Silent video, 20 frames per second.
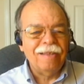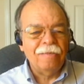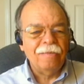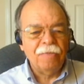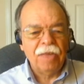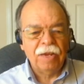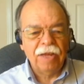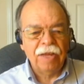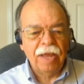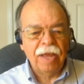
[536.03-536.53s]

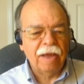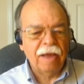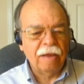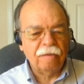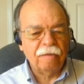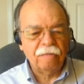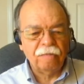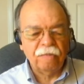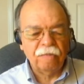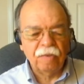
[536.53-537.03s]
that
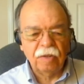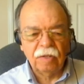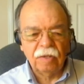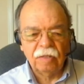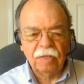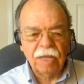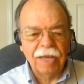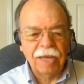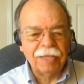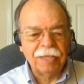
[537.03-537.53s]
have
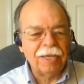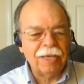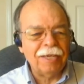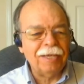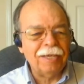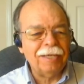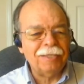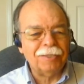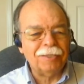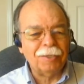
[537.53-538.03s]

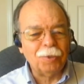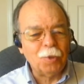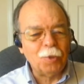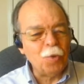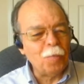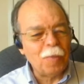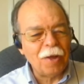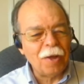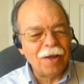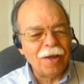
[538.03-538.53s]
lattes and
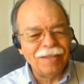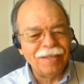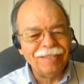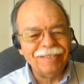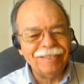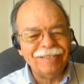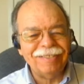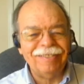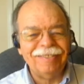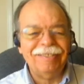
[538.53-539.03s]

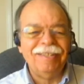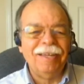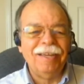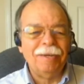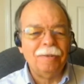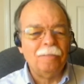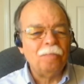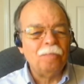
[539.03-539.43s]
coupons to get